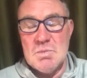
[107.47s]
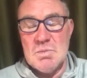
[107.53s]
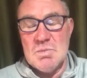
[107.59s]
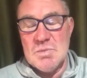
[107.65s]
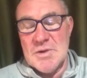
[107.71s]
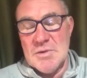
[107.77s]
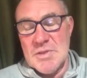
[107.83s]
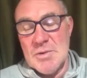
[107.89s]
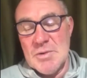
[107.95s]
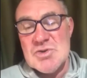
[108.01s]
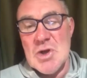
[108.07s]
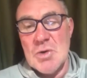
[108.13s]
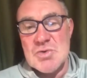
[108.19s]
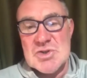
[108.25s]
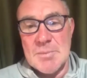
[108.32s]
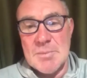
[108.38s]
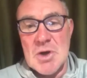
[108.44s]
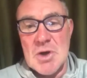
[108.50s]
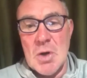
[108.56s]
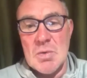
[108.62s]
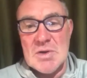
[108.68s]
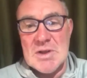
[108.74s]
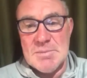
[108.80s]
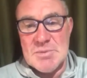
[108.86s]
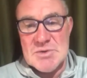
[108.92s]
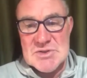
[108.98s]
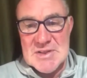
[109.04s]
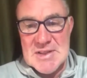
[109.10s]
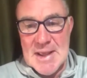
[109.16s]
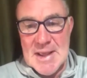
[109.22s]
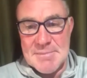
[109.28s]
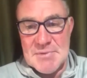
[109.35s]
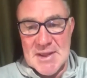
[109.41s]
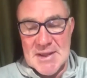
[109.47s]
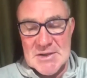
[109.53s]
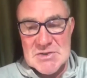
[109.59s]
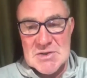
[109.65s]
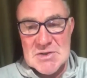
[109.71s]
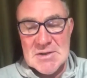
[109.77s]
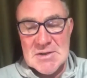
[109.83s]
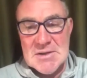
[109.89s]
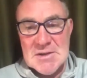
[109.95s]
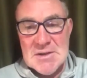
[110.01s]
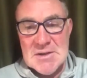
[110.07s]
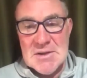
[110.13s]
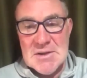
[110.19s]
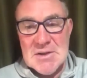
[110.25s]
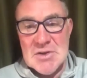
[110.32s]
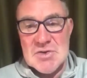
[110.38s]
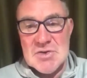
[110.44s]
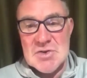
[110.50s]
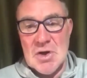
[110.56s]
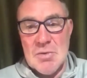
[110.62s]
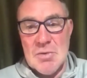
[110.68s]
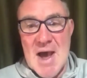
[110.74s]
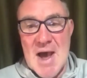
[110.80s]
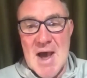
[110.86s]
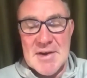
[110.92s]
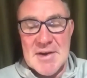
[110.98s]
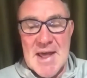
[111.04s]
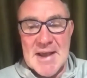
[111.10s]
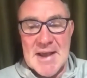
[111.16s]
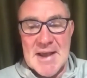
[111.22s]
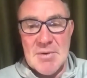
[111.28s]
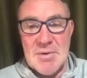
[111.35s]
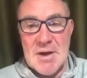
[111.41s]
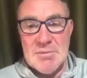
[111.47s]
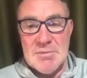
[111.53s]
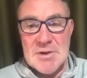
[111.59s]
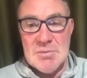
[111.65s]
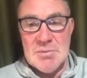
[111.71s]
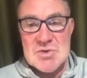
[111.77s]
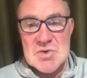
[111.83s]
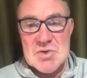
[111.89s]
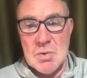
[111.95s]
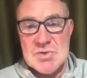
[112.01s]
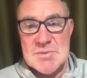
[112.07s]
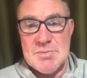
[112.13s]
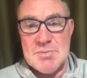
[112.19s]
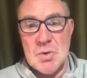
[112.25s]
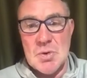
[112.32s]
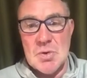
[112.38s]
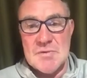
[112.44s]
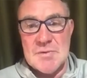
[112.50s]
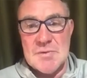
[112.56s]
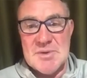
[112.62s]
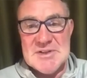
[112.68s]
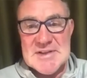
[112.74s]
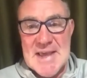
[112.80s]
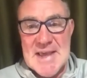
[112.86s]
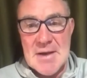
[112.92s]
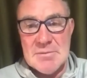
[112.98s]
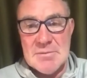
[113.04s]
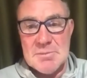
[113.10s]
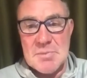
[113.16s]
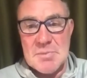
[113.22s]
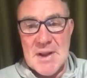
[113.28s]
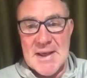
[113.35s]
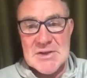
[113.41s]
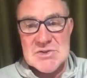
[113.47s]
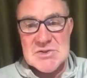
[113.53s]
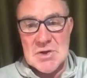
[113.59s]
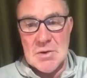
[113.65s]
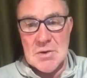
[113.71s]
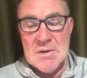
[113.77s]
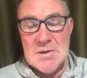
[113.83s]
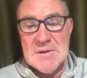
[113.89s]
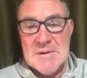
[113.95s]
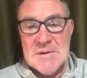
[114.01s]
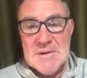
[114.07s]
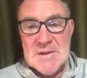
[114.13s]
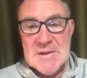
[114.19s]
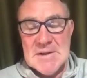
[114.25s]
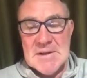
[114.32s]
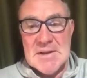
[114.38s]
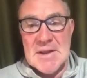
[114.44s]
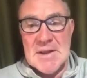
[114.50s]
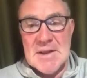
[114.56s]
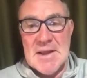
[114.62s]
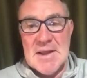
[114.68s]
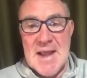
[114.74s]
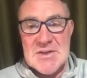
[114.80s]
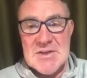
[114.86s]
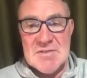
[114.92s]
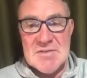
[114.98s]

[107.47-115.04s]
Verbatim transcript: there was no sub goalkeepers in them days, so rather than hang around, it was always important for me to get out and play. So, hence I've